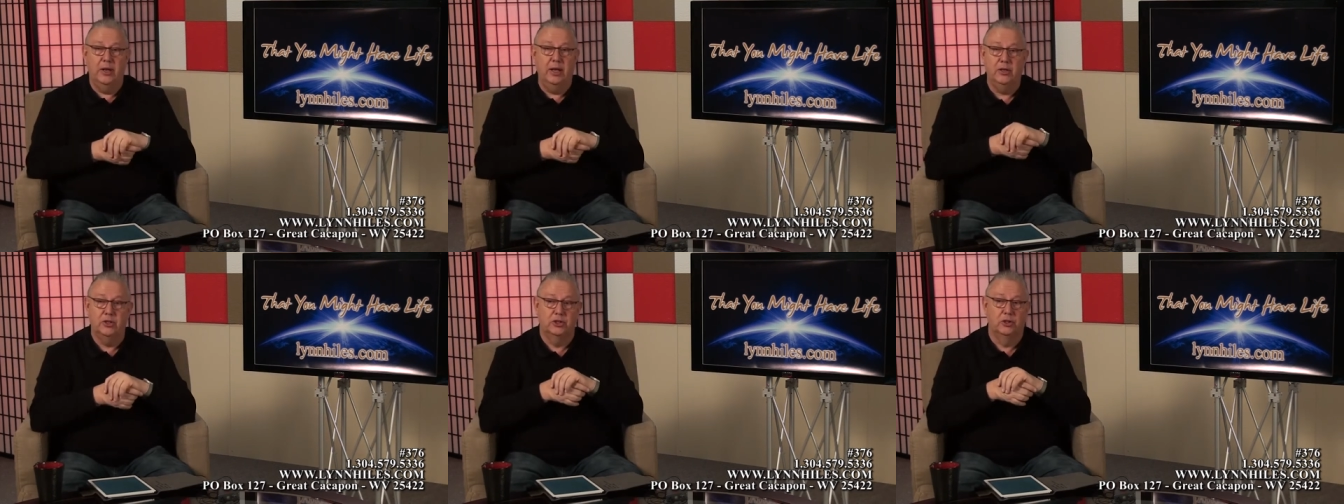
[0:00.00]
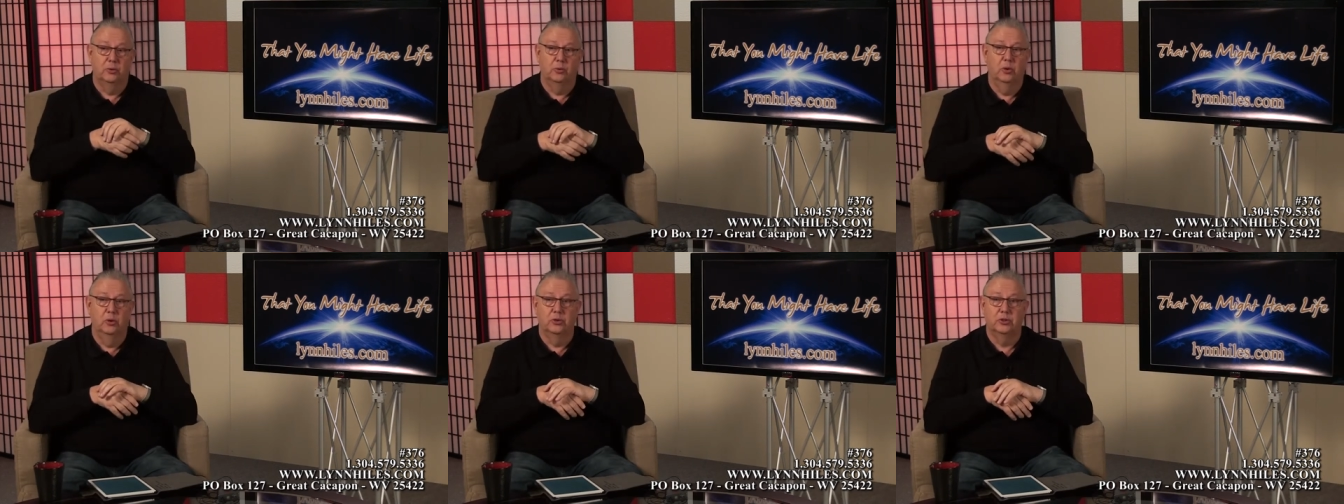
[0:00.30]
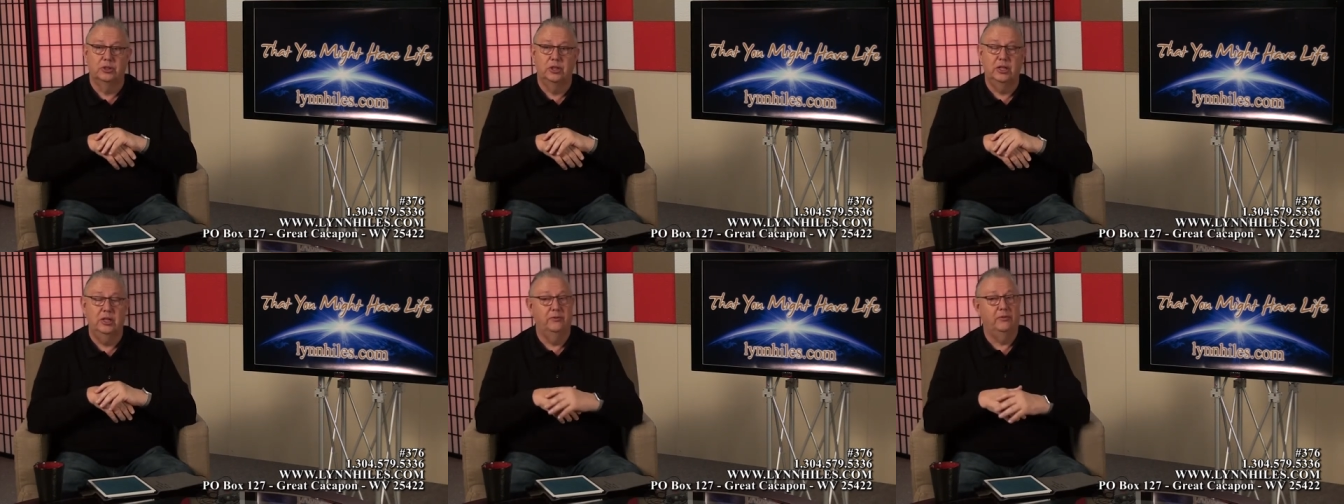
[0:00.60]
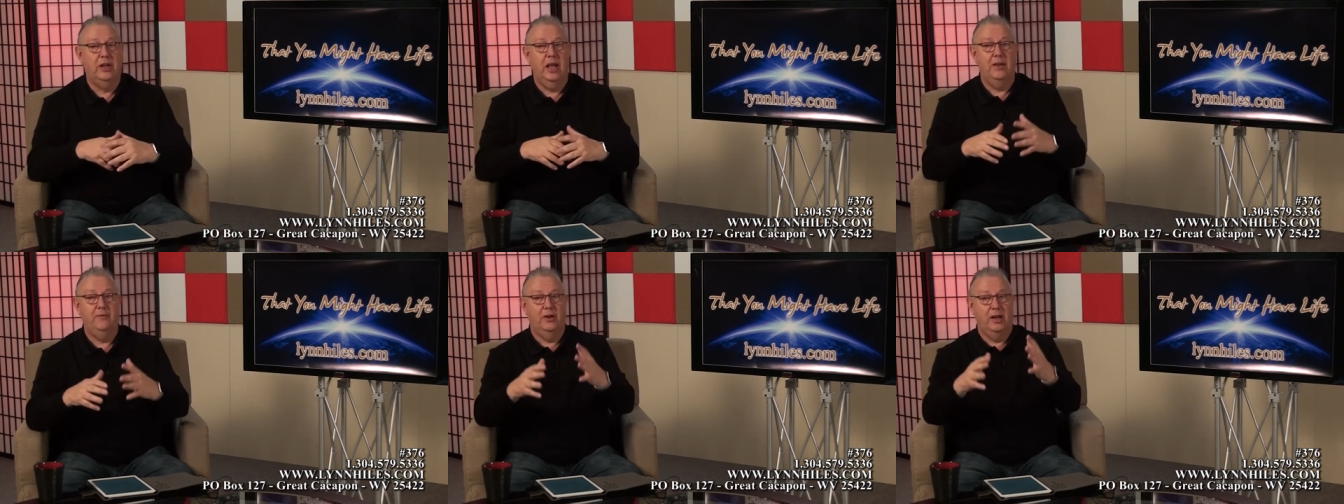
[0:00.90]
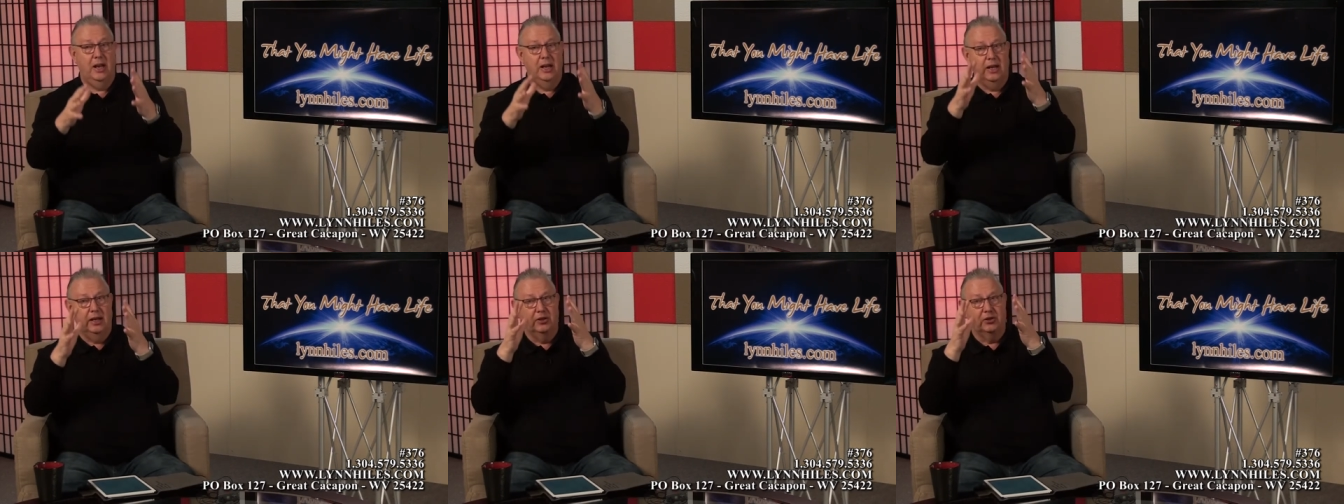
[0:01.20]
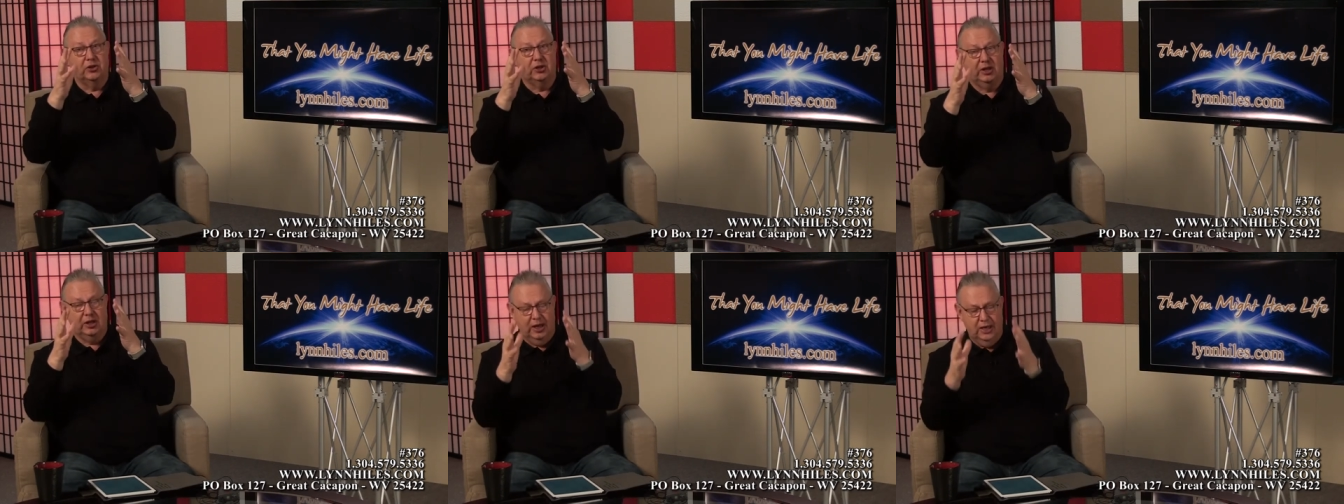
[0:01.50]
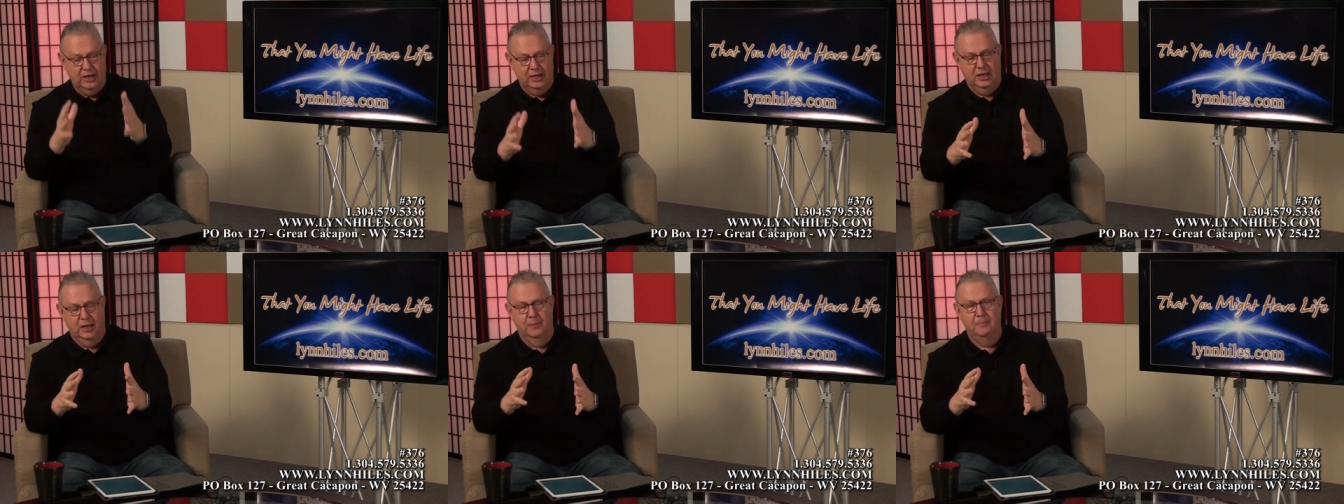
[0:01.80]
He's the royal seed of David, and his
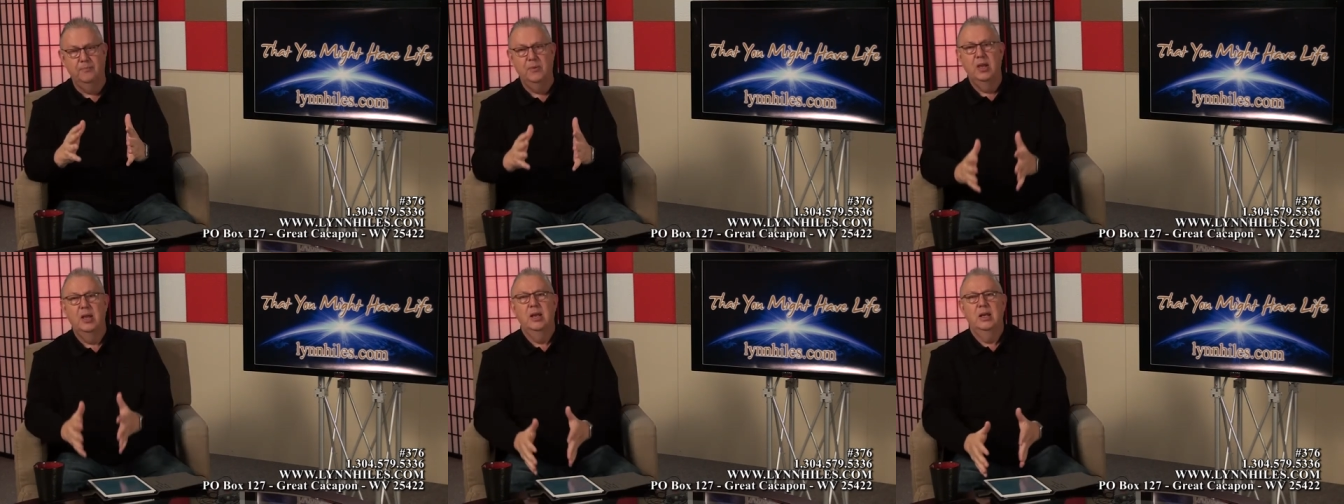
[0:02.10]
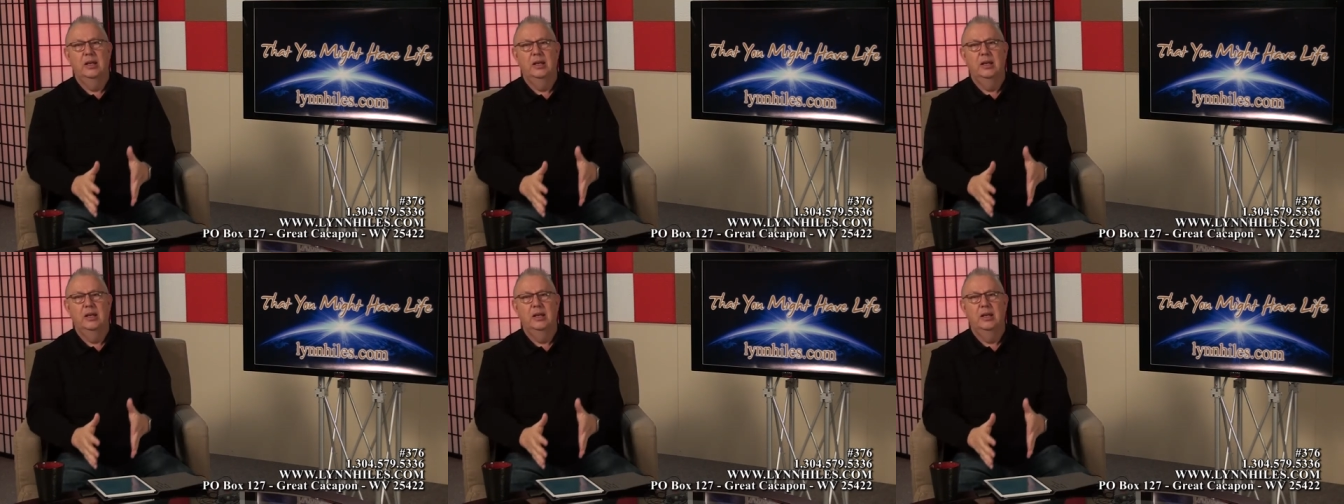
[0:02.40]
kingdom